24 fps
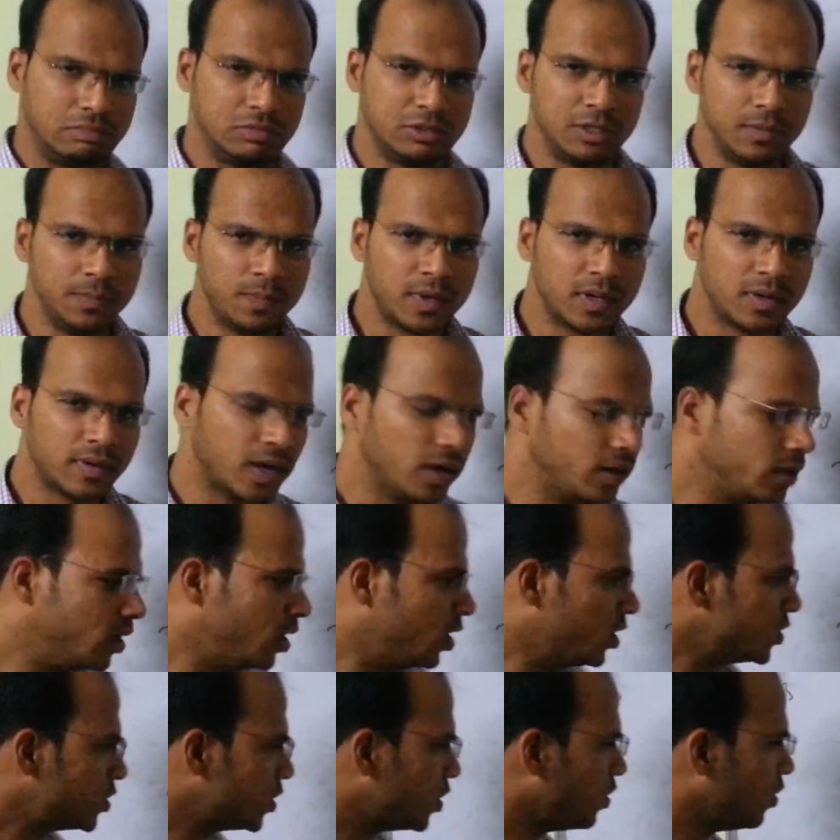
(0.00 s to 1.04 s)
Simple, right?
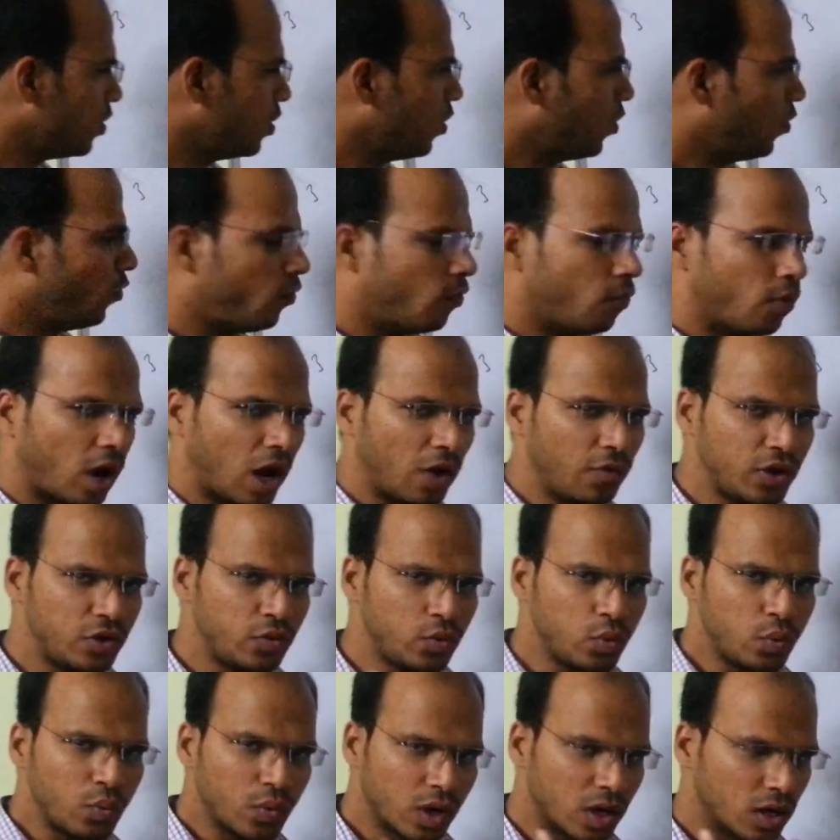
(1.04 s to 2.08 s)
So how it
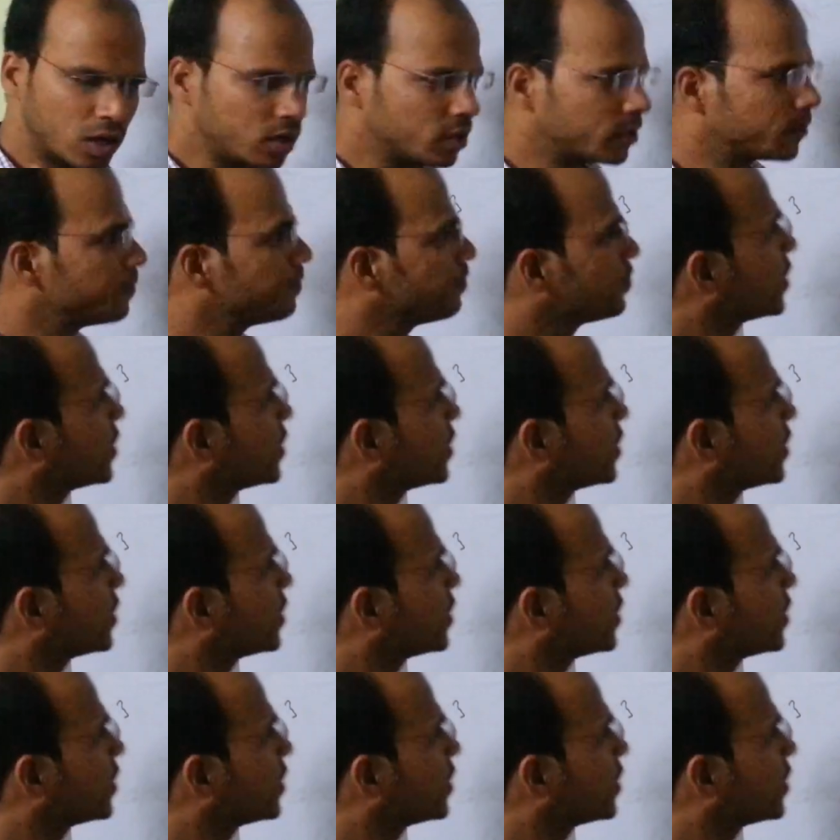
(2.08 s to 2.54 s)
will work,